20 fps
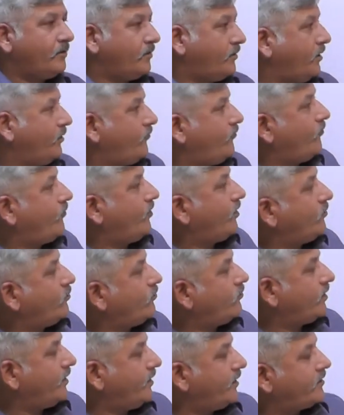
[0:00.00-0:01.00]
If you want
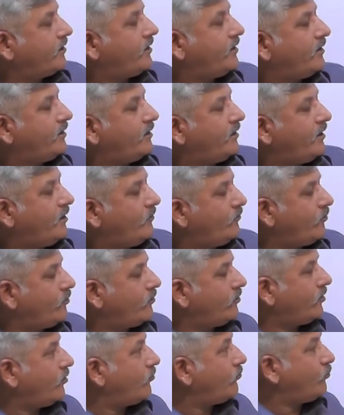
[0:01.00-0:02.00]
to connect input
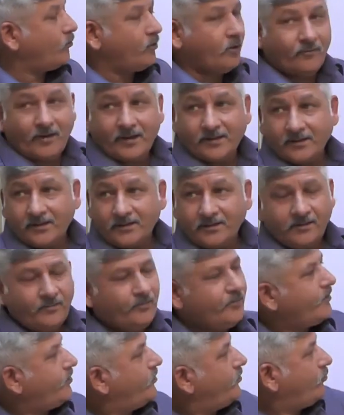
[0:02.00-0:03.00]
or output devices,
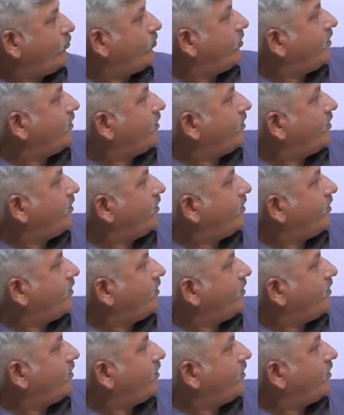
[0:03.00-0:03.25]
you can